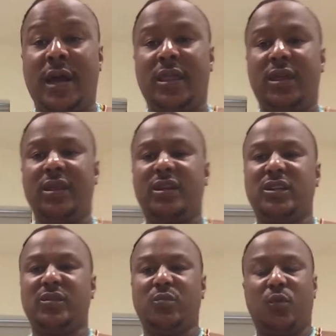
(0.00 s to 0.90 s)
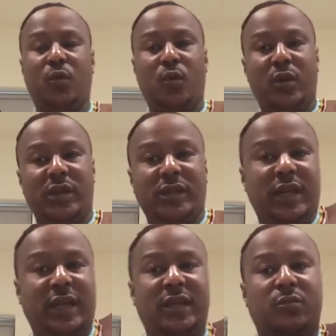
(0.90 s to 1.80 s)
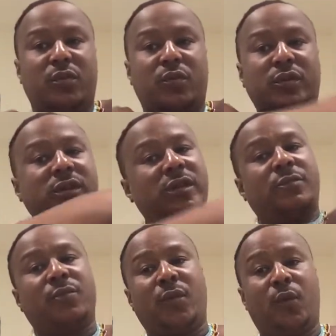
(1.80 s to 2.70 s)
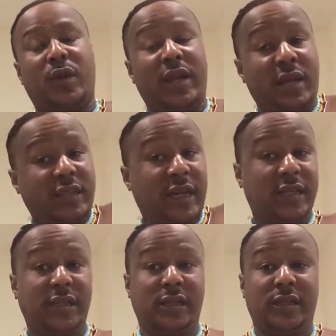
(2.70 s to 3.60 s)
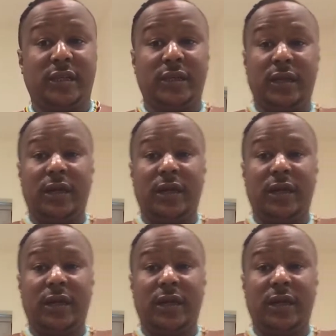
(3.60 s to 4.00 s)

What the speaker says: I think this is more or less like it, because when I tighten it,